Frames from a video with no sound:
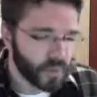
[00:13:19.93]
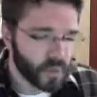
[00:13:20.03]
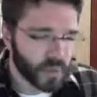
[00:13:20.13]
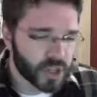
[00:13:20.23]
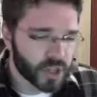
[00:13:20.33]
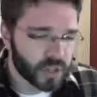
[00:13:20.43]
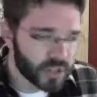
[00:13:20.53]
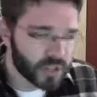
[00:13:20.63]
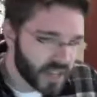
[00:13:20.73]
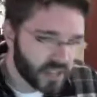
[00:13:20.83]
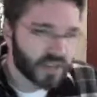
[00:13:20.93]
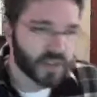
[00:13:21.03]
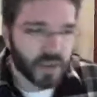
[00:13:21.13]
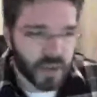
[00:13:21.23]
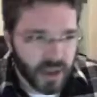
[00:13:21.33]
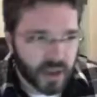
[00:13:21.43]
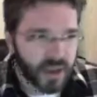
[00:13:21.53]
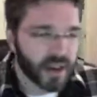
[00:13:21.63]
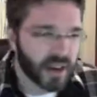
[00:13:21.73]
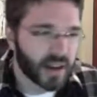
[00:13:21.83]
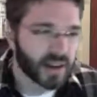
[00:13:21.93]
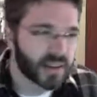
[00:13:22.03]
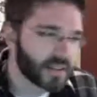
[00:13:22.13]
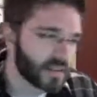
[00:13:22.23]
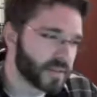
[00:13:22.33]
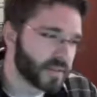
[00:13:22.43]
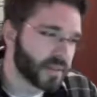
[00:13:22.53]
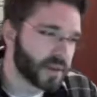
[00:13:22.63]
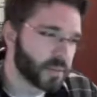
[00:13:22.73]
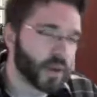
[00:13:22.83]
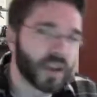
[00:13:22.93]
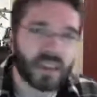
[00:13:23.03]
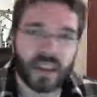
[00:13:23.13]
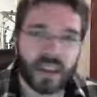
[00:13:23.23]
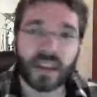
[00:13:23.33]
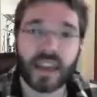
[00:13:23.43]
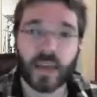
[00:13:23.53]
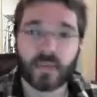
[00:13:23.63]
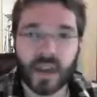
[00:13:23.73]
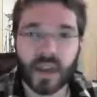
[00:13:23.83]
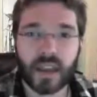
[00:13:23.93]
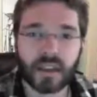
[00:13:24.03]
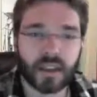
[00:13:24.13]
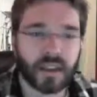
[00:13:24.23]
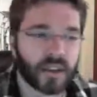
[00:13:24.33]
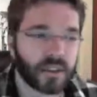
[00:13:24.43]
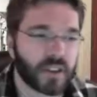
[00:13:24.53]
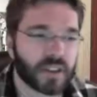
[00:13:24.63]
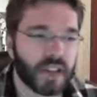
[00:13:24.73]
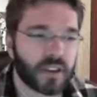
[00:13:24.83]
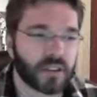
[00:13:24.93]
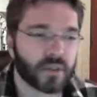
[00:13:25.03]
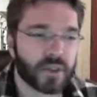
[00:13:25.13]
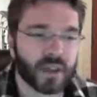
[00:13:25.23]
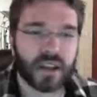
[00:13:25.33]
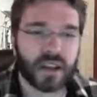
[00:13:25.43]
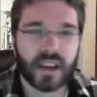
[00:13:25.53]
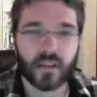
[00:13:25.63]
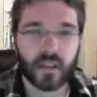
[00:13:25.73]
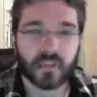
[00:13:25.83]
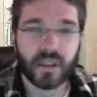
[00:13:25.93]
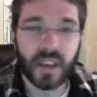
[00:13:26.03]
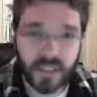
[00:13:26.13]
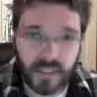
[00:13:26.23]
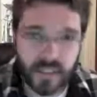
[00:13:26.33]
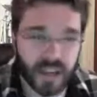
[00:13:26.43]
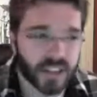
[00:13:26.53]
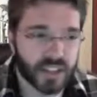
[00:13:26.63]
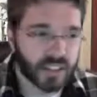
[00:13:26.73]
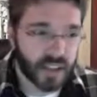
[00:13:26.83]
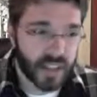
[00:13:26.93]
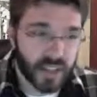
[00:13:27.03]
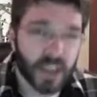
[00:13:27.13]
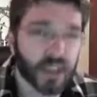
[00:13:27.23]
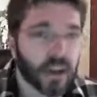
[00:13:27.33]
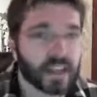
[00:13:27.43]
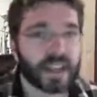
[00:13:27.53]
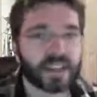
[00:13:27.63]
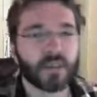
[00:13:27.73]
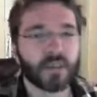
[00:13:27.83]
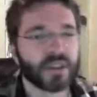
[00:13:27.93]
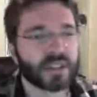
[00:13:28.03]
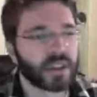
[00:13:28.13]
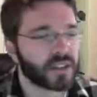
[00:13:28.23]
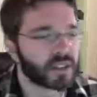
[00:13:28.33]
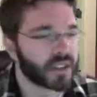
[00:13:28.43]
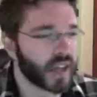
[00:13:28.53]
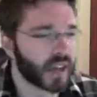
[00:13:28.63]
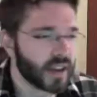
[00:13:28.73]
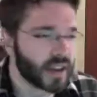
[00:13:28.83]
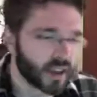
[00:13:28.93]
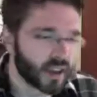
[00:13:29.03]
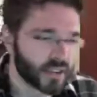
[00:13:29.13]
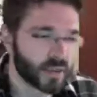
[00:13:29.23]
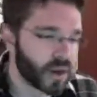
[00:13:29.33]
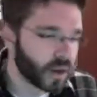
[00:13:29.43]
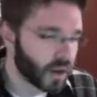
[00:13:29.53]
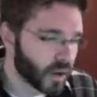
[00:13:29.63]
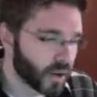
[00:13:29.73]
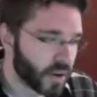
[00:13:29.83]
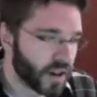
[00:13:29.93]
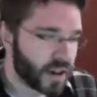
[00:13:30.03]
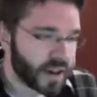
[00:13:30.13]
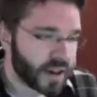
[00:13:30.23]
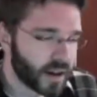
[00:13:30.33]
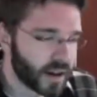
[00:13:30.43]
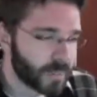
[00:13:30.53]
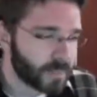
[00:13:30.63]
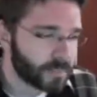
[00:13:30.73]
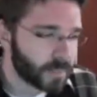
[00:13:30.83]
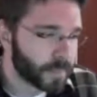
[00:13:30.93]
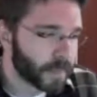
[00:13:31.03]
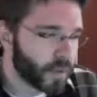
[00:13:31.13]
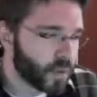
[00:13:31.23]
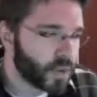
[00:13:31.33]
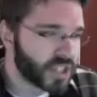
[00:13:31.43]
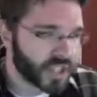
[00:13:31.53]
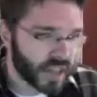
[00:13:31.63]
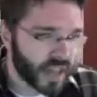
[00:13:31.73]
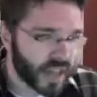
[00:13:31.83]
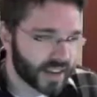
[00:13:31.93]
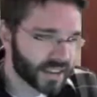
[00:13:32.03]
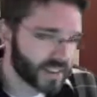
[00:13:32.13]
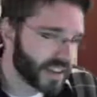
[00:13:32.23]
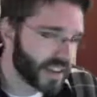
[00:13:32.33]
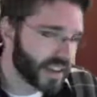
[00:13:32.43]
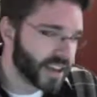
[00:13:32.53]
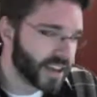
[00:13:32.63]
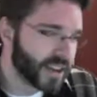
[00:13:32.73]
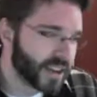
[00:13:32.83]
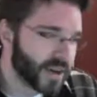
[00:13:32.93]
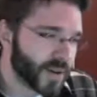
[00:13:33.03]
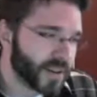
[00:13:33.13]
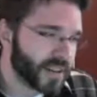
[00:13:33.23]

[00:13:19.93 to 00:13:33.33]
which brings me into uh, a point that Nick Campbell made, uh, Grayscale Gorilla, in one of his discussions that I think you guys actually posted on your site not too long ago, um, which is that you know